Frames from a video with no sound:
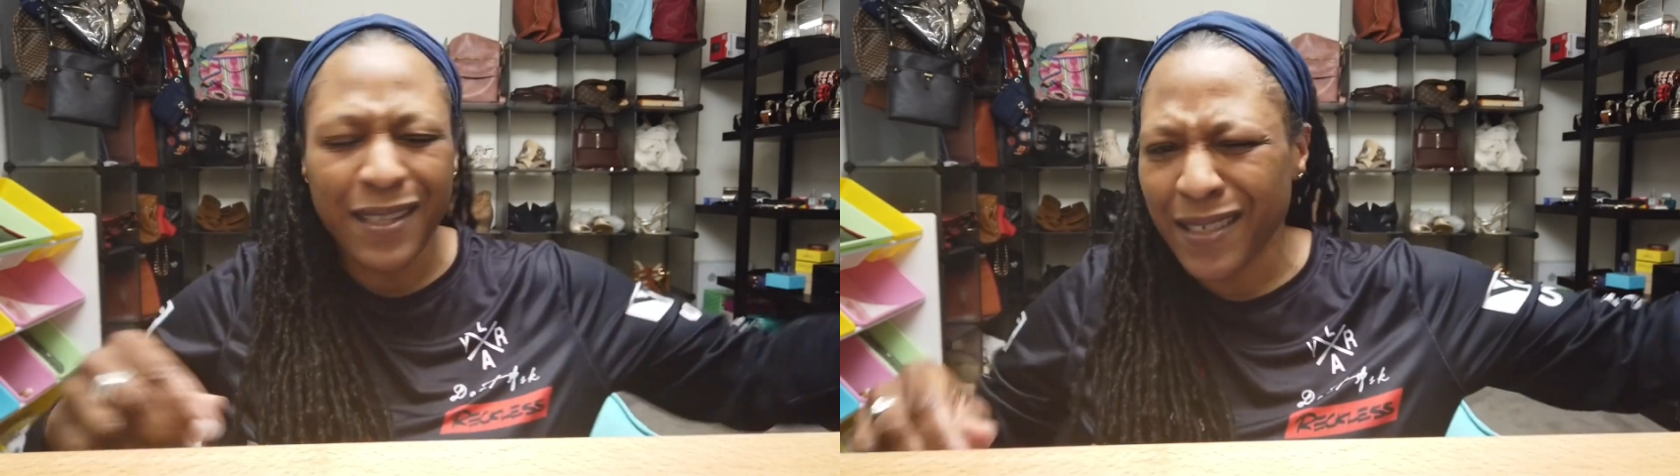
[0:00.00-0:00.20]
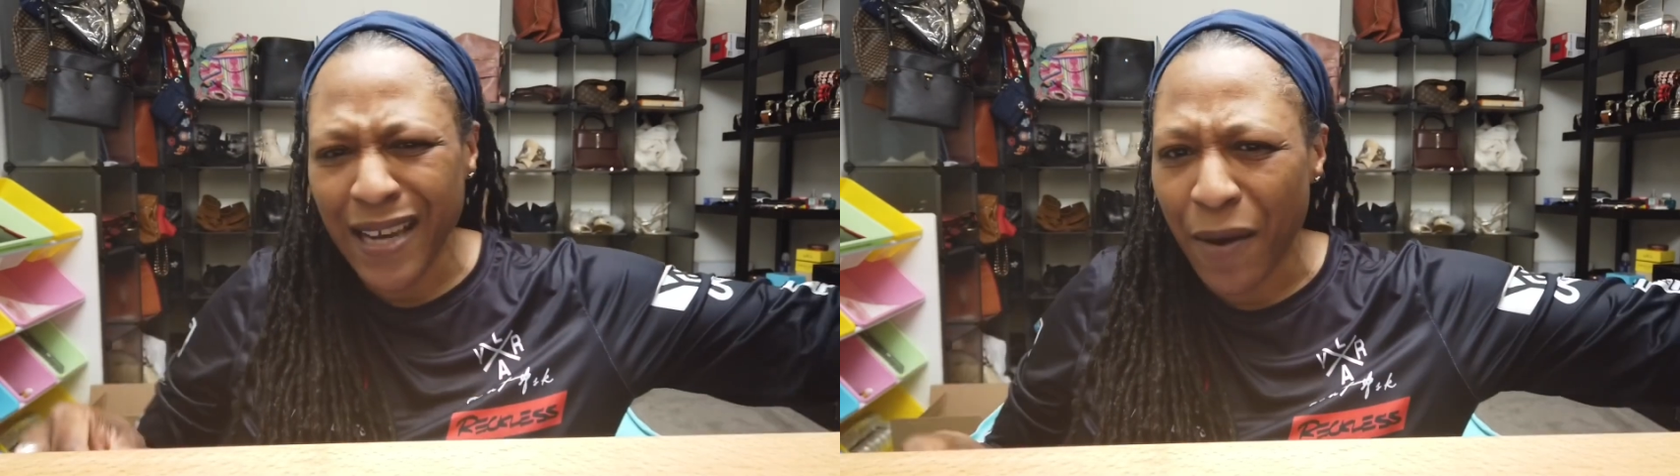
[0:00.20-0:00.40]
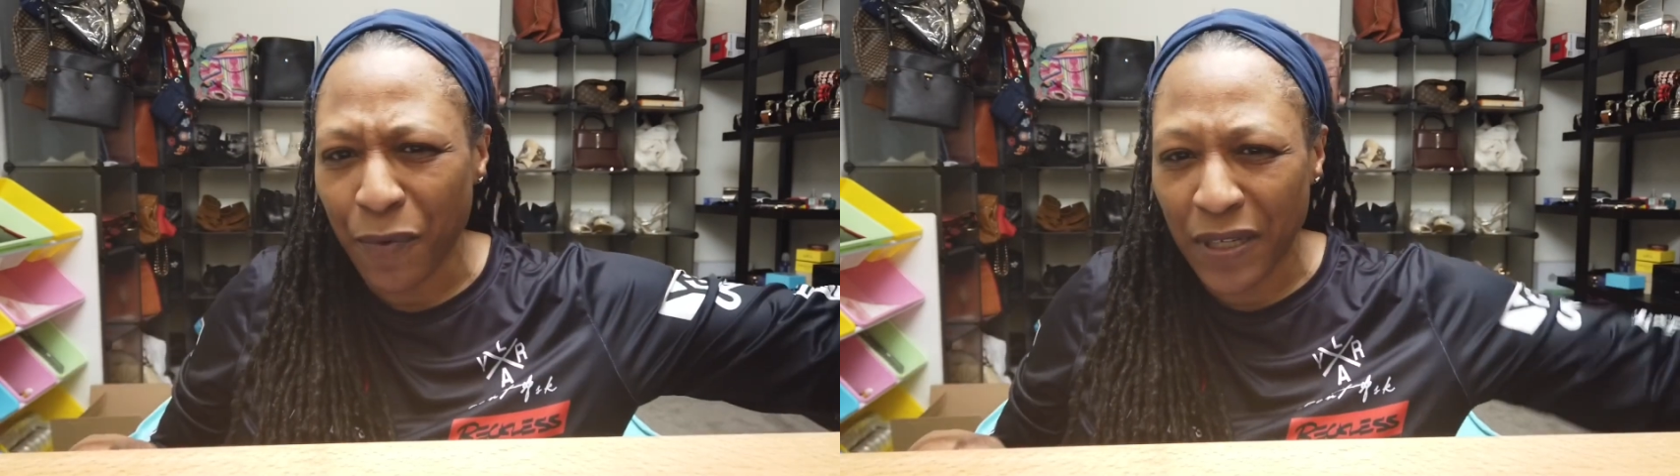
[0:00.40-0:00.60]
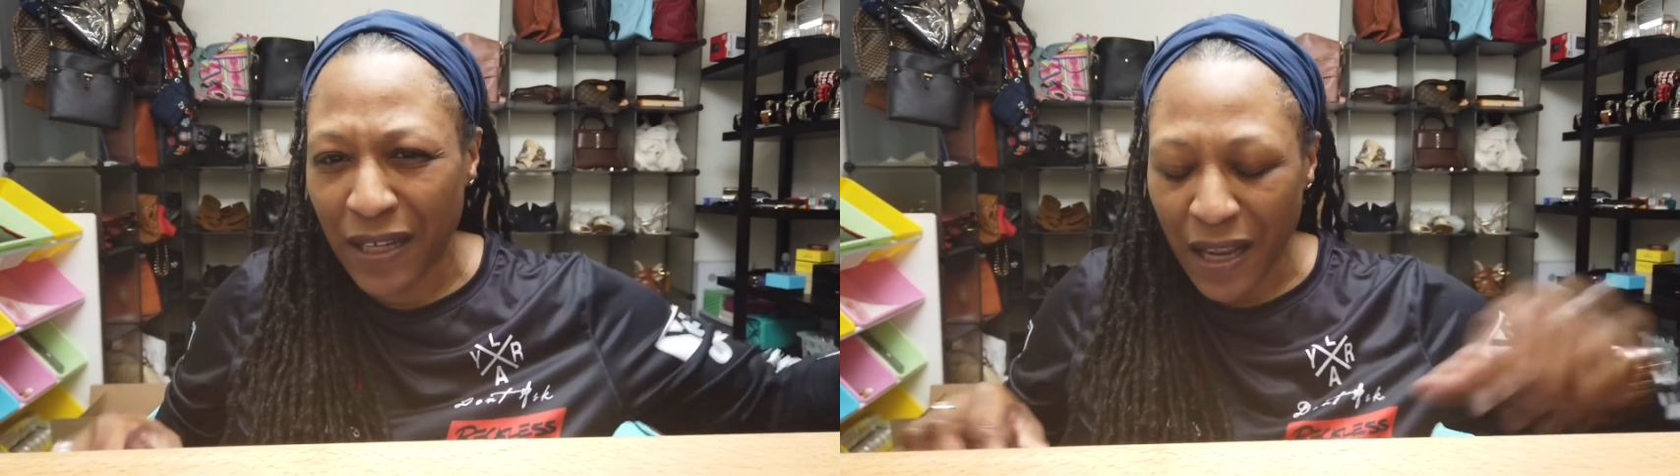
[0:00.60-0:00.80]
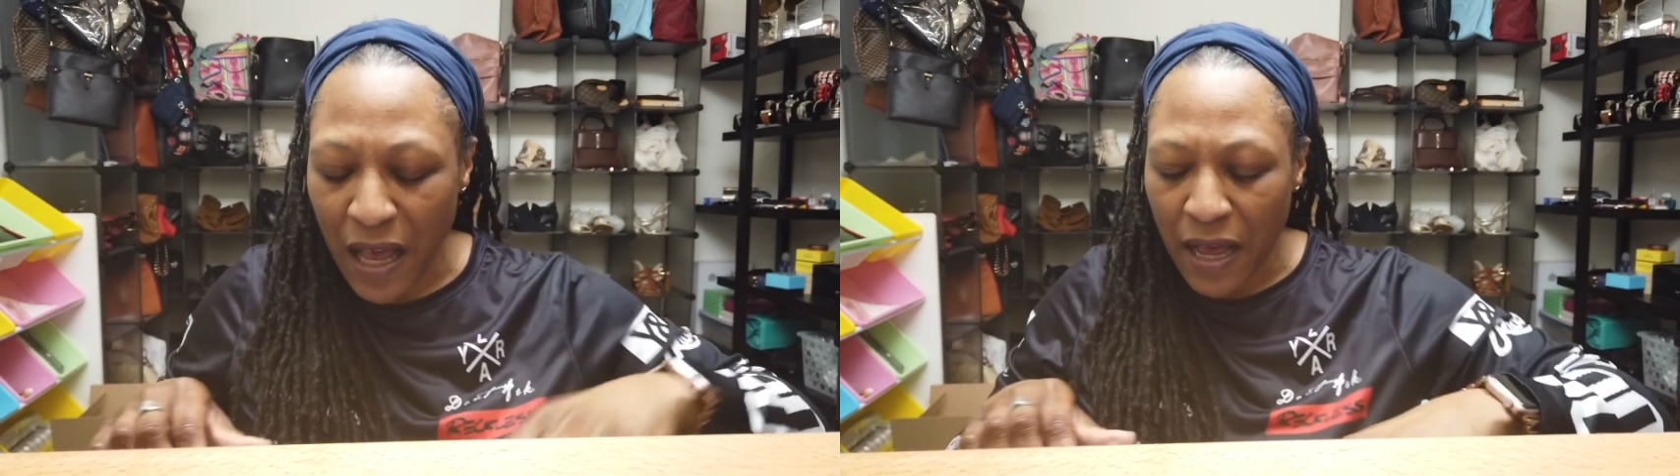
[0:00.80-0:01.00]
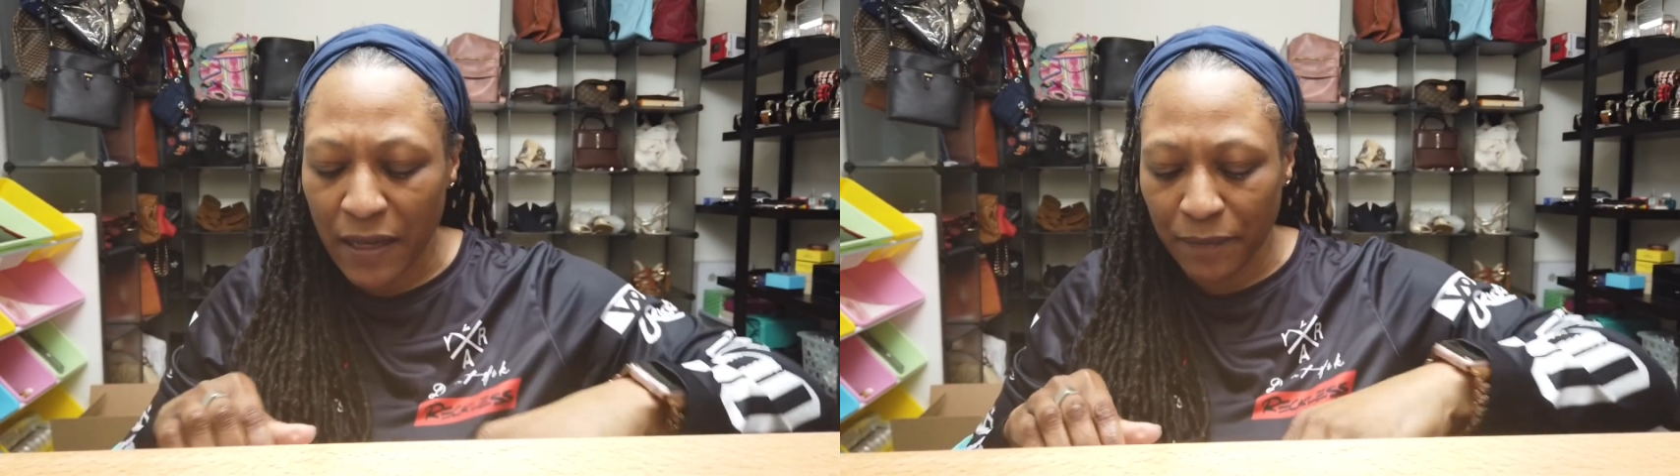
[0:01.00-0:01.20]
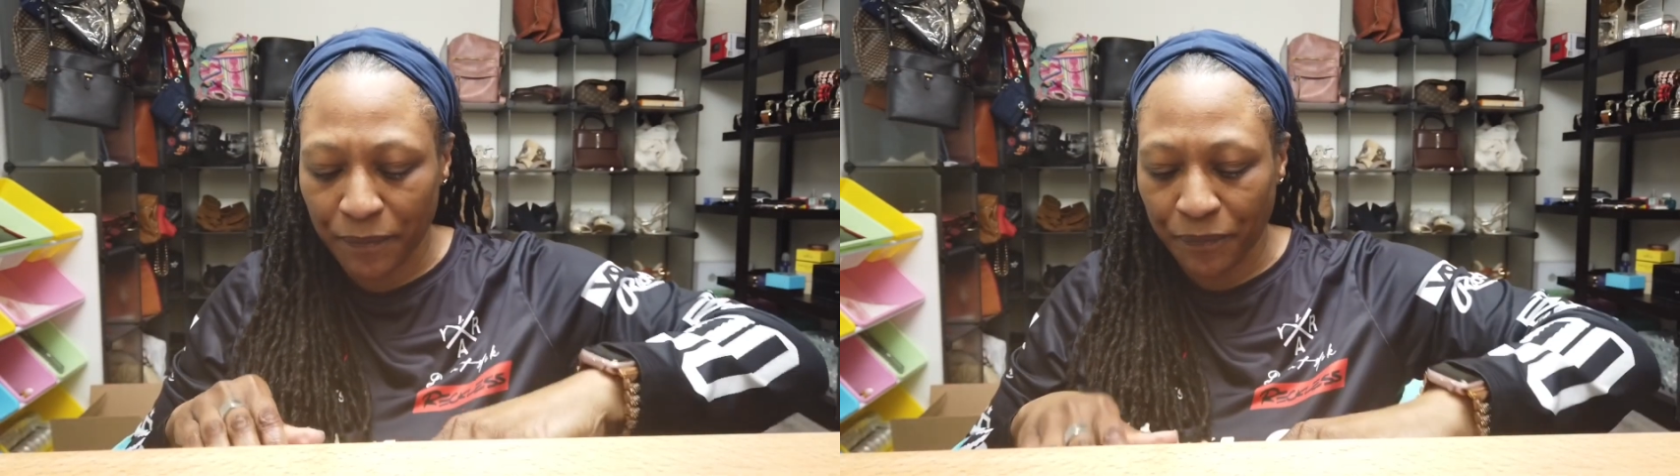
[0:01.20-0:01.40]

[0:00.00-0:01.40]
And it's not really a lot.